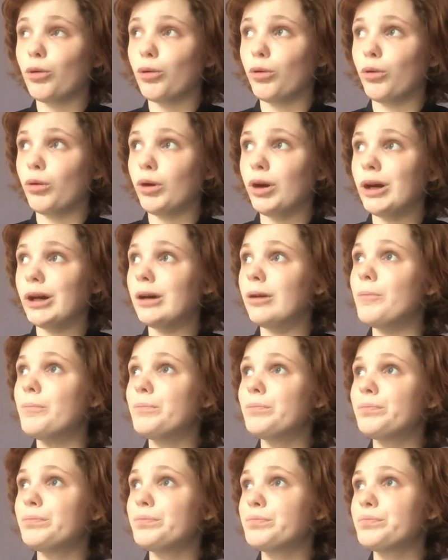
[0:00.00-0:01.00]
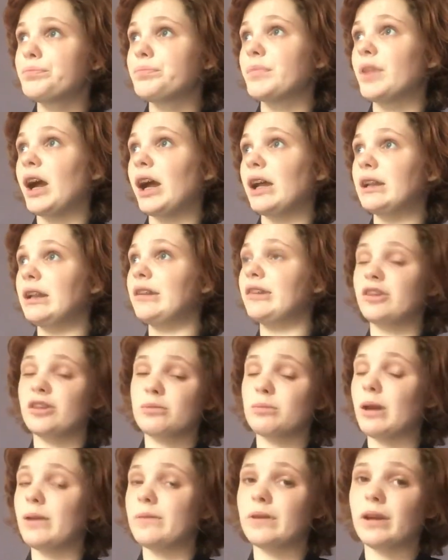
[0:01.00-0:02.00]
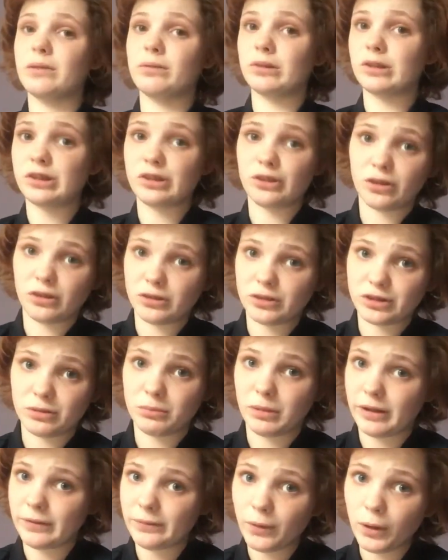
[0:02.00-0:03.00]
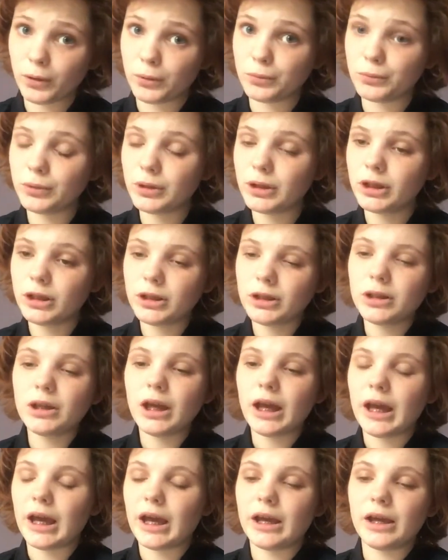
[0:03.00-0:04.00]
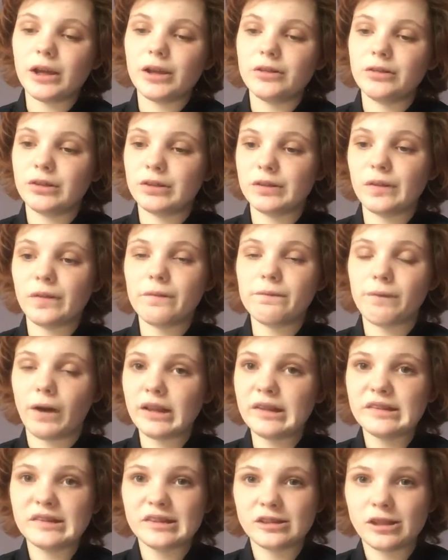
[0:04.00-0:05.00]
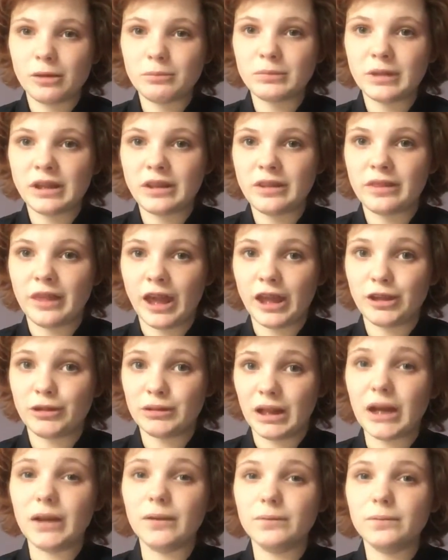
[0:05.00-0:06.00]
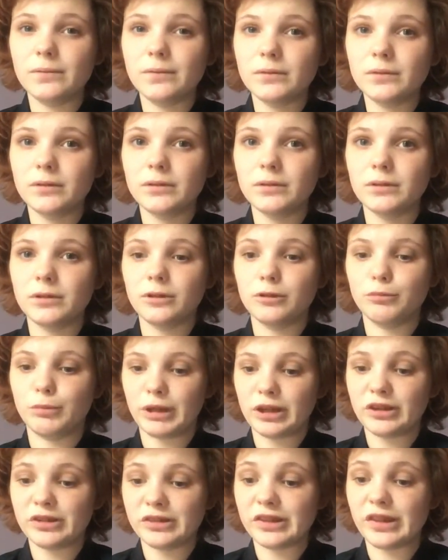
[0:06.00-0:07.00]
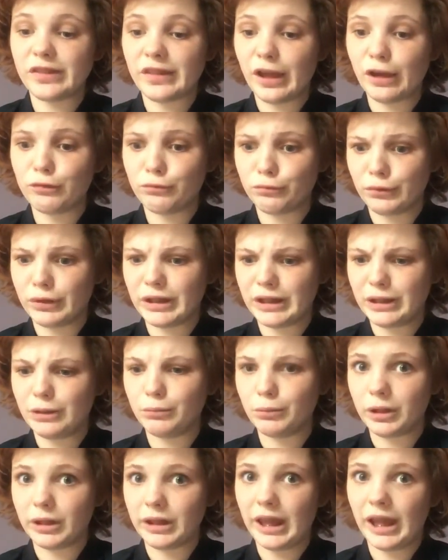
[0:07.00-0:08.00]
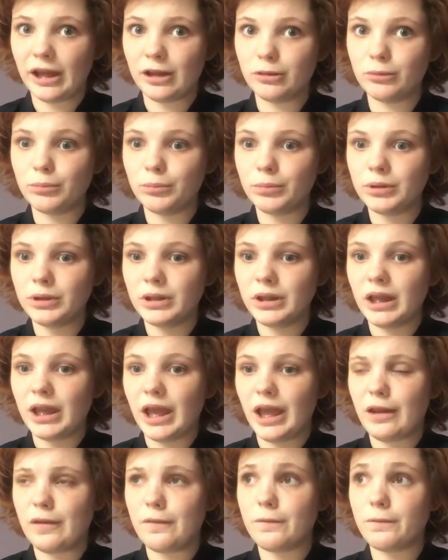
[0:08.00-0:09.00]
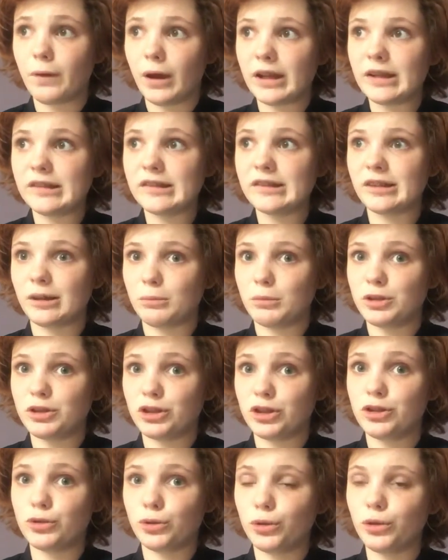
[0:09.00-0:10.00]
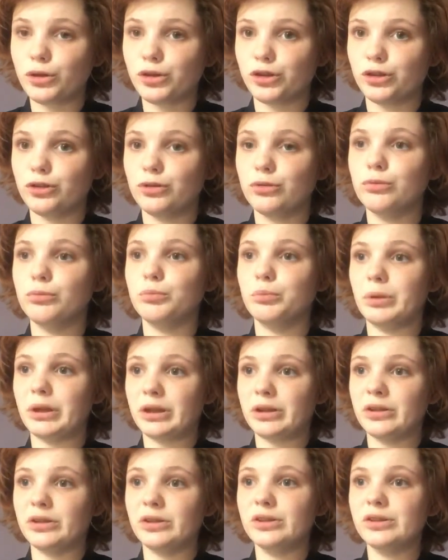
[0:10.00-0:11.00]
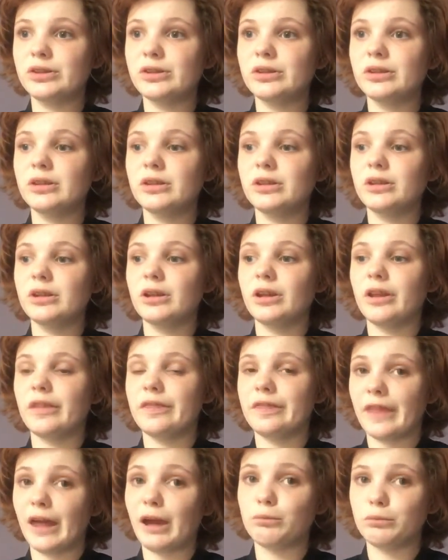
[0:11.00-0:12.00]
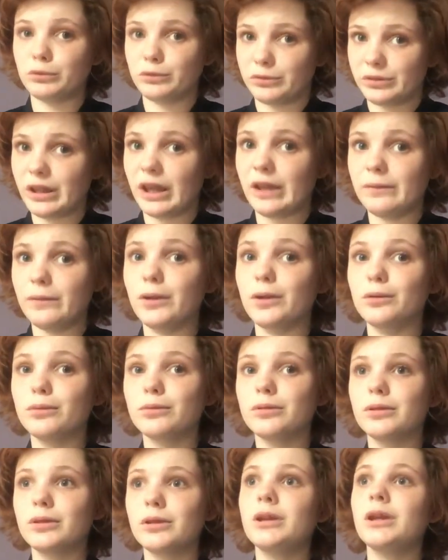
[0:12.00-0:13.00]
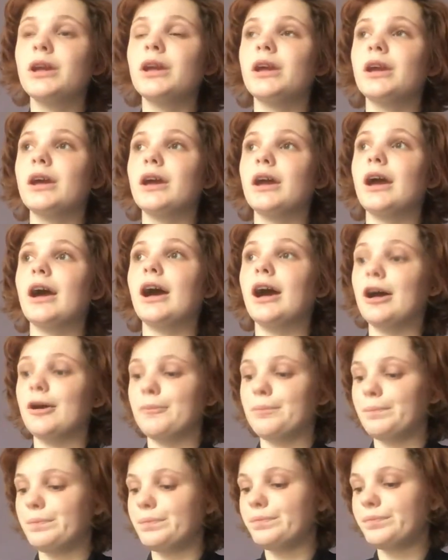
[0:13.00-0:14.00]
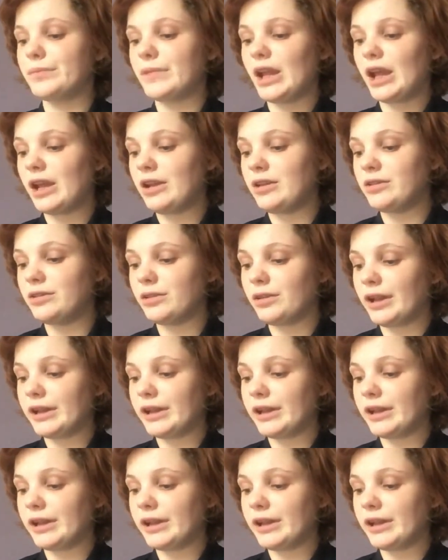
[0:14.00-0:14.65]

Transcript: or I listen to my favourite songs on my phone just find something that you love because that really will help and find someone to talk to because that will save you um, and